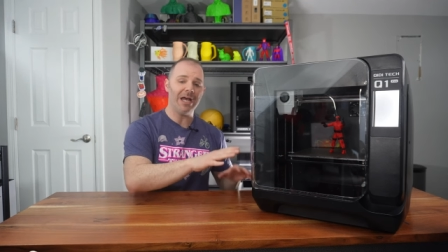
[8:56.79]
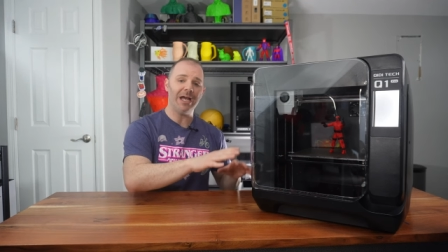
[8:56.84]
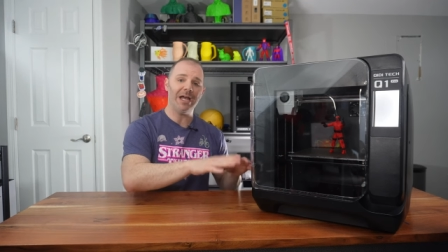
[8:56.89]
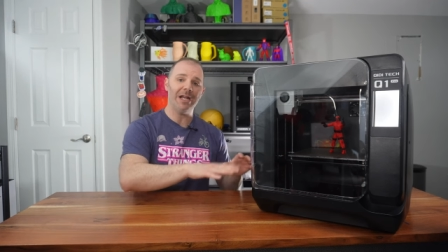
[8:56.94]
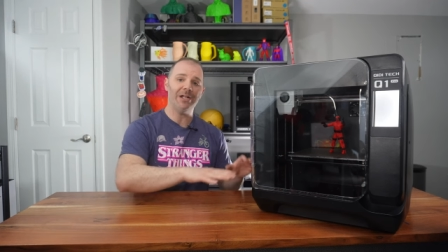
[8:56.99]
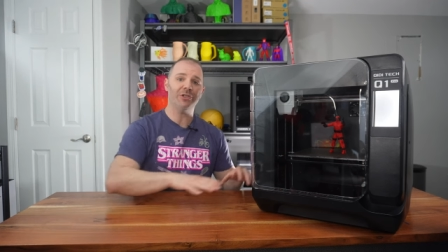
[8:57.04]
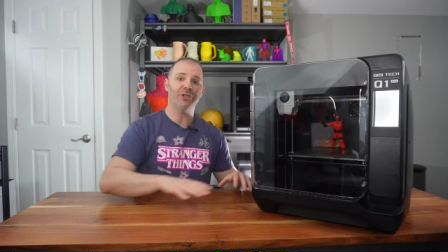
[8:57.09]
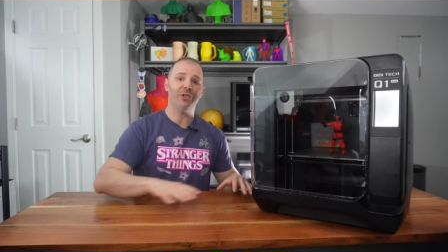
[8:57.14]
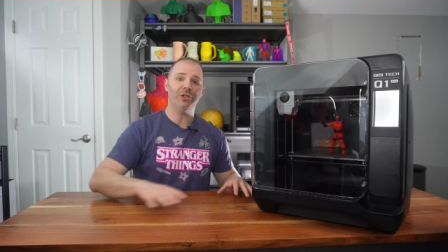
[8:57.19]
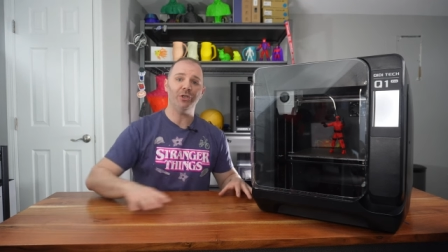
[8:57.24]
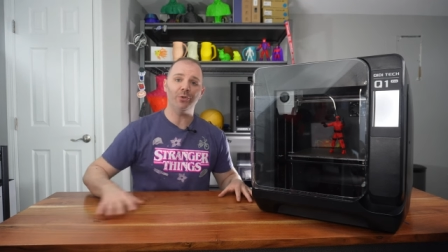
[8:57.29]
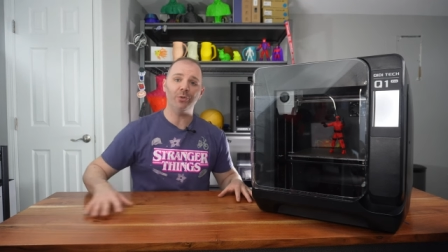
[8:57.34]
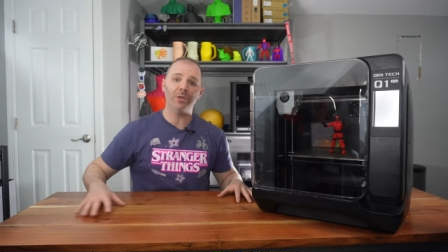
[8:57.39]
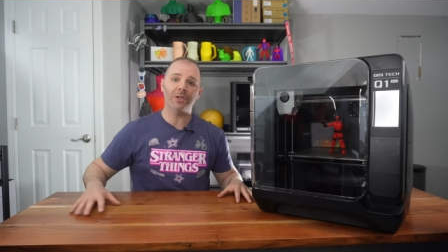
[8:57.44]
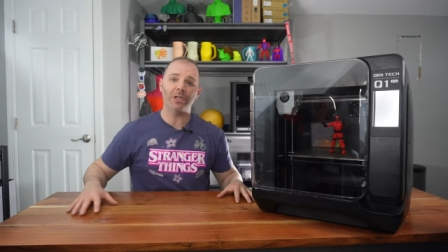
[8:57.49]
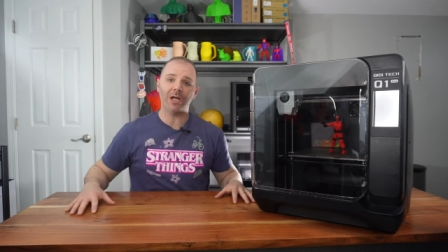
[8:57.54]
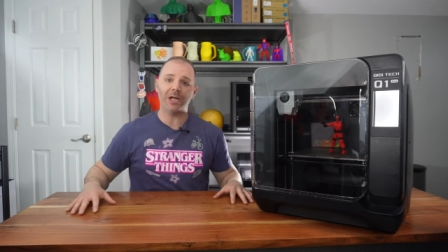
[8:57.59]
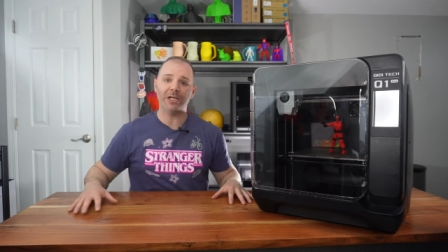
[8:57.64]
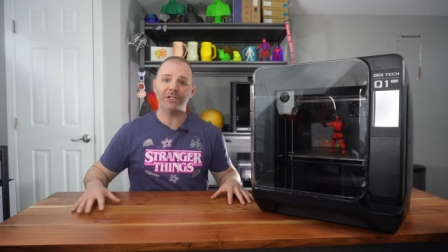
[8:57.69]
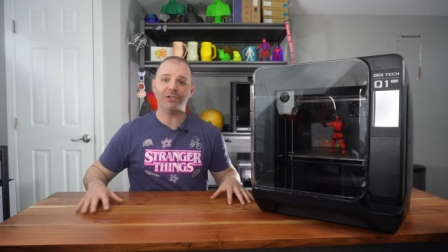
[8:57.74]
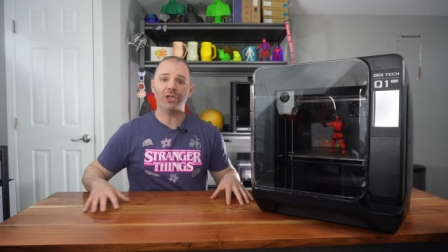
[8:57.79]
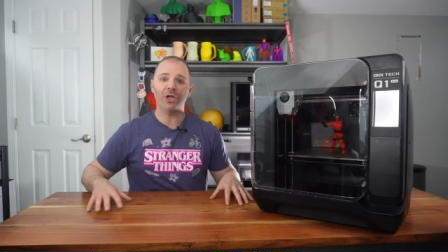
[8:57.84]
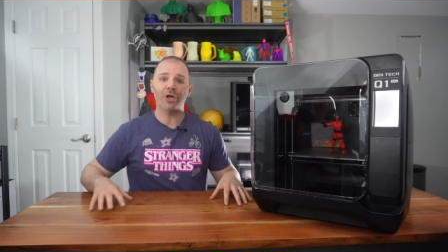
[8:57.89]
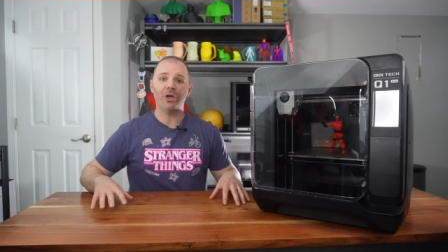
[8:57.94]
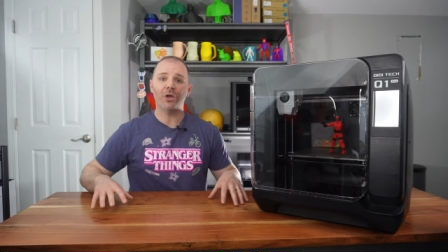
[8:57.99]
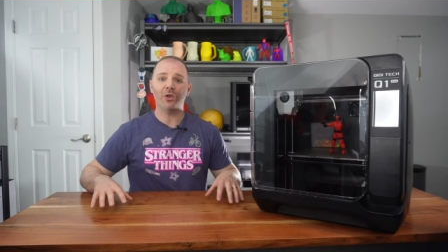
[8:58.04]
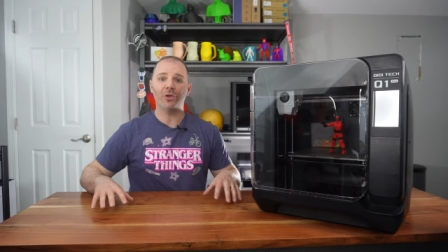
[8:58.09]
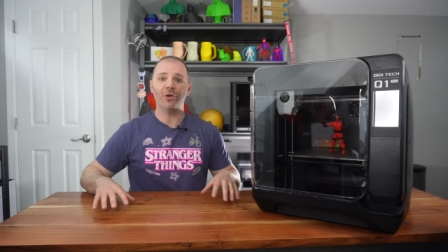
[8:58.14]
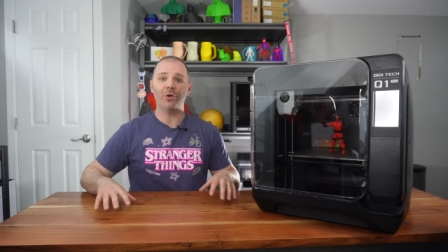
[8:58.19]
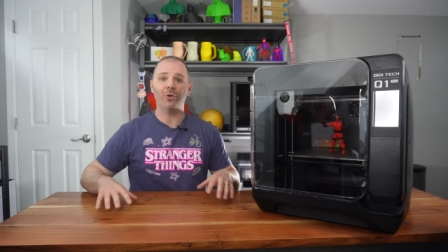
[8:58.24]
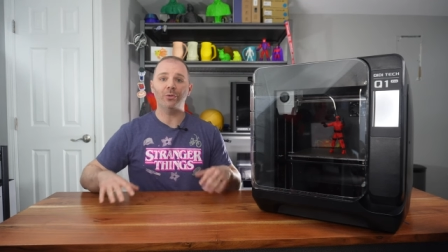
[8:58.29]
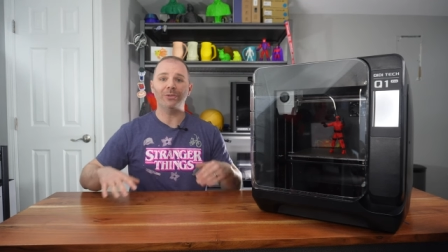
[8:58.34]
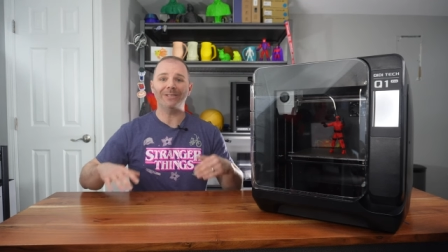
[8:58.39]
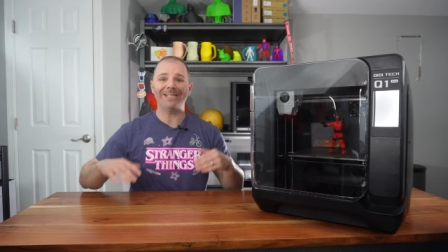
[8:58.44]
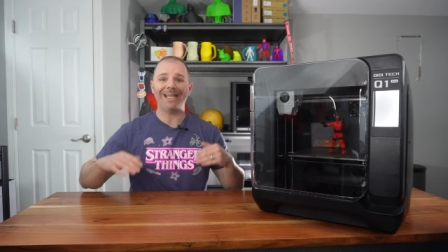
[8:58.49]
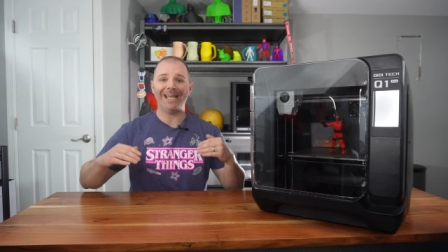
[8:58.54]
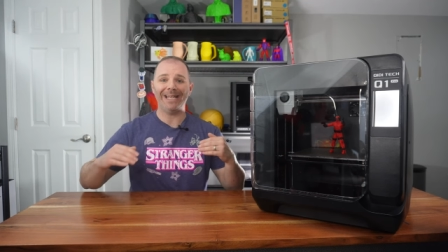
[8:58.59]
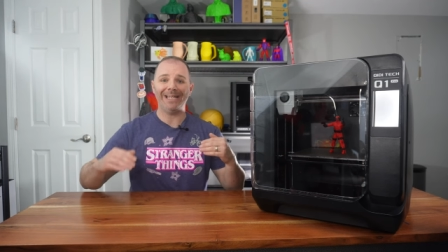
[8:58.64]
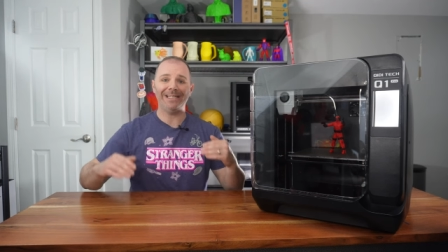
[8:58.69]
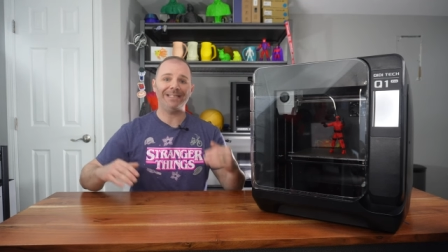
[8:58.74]
and it's gonna utilize those
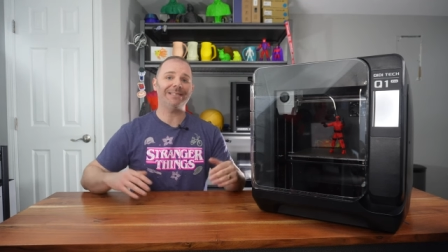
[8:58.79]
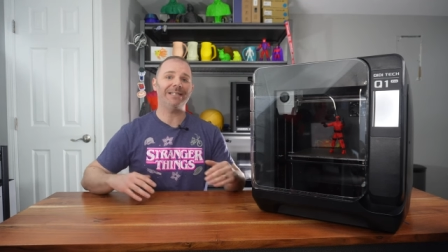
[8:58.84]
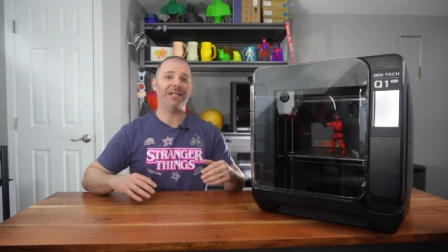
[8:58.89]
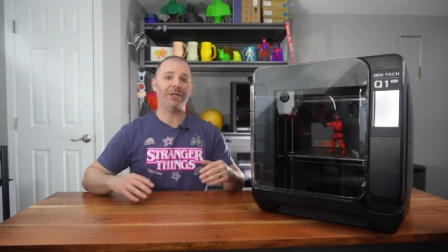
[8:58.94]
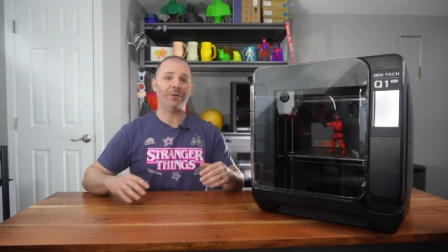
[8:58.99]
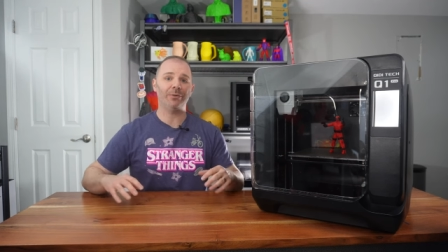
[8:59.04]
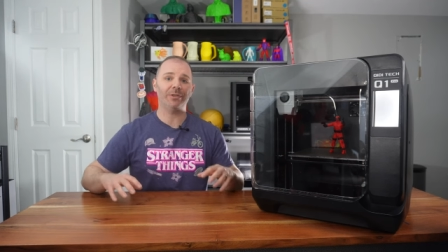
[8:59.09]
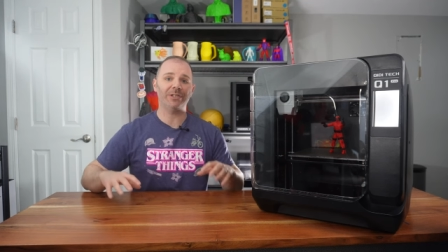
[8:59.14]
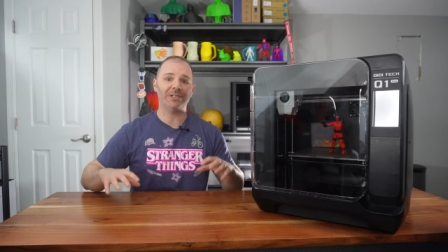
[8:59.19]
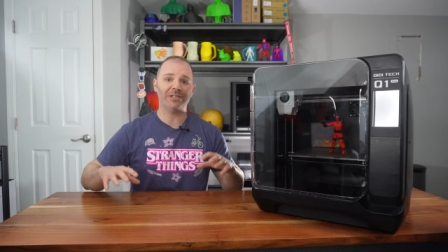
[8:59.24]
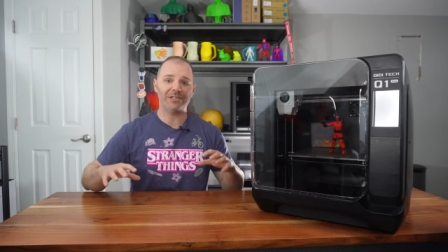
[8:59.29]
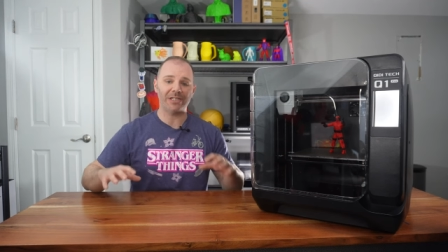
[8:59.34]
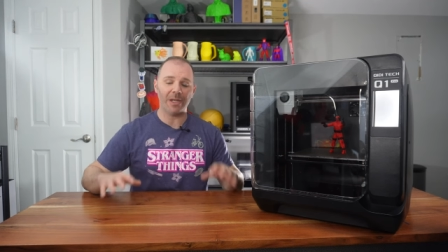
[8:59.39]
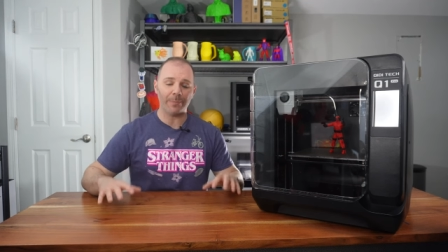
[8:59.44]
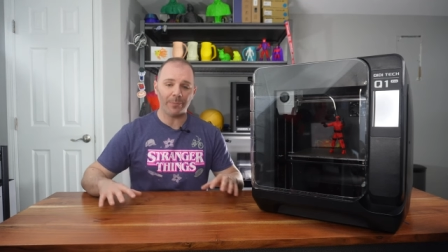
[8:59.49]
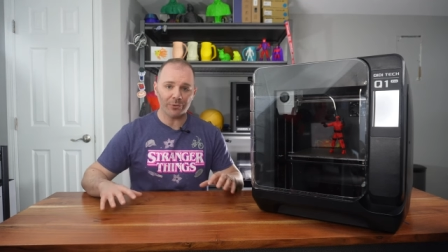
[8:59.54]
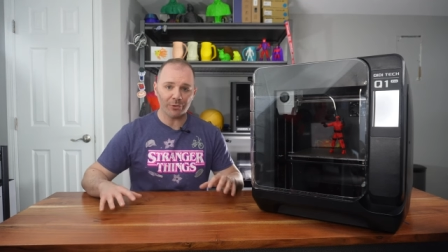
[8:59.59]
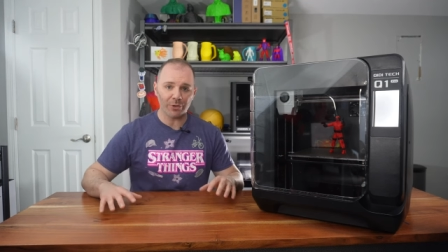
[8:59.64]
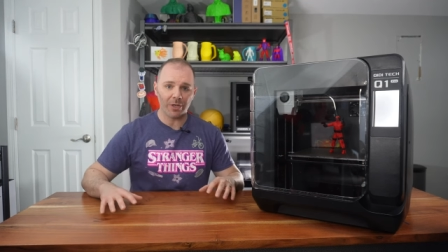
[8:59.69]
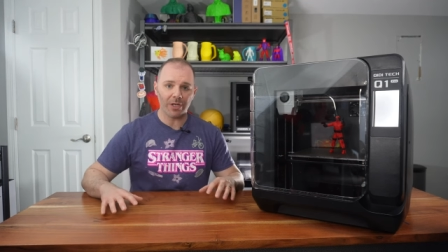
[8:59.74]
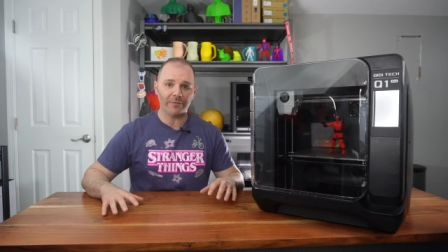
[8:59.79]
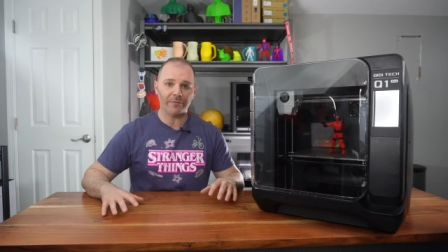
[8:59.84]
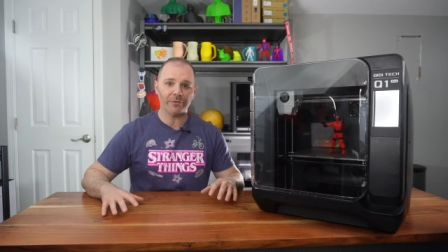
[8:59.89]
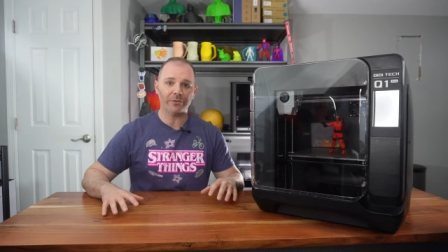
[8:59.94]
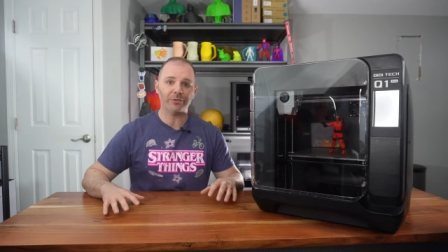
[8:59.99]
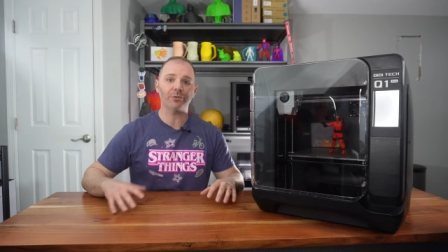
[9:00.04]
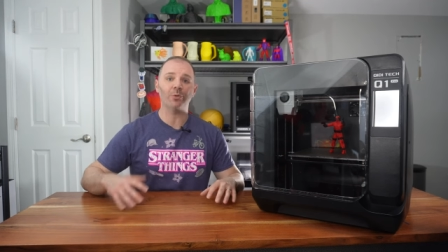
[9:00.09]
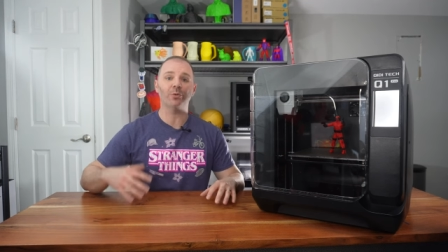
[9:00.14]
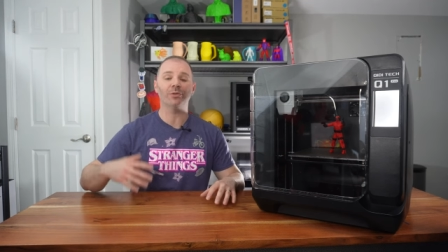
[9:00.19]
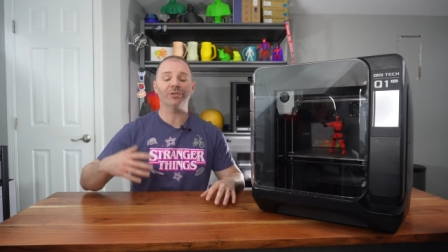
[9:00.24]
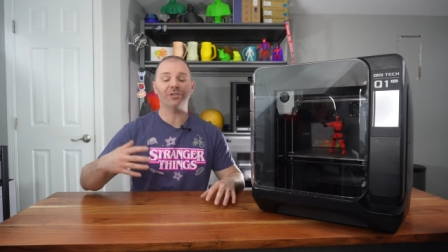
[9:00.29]
asynchronous stepper drivers or